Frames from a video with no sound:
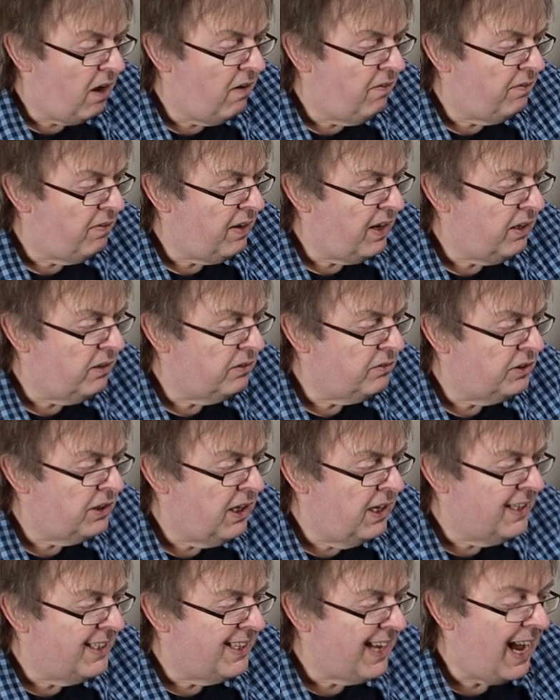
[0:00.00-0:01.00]
I found,
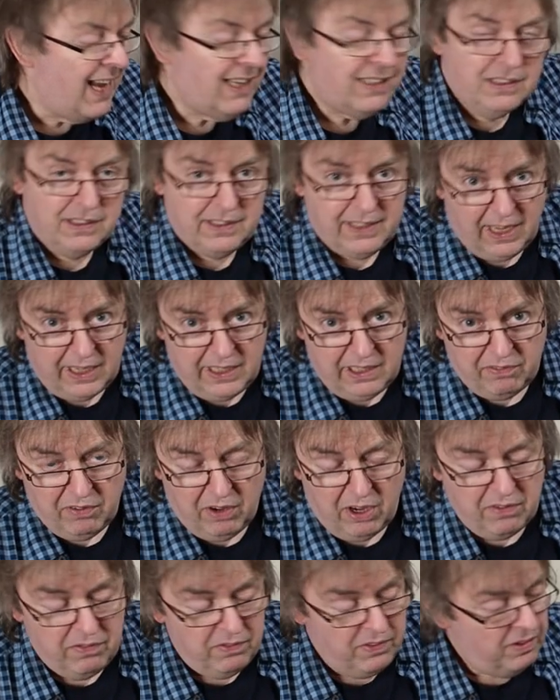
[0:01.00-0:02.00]
and the
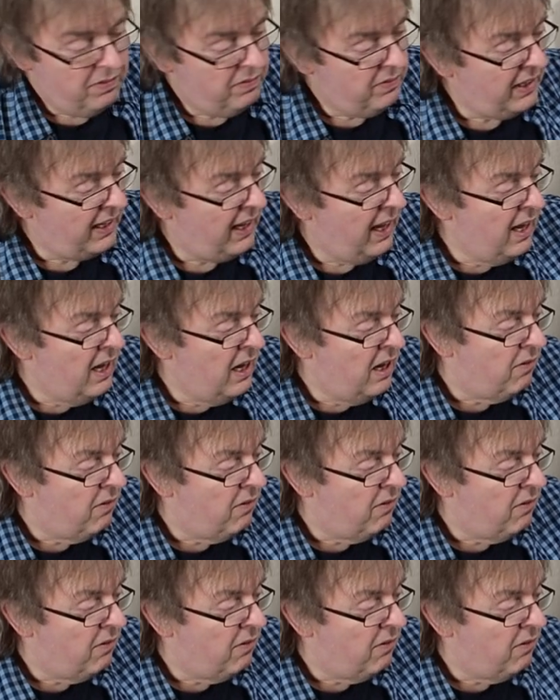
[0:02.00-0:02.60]
8550,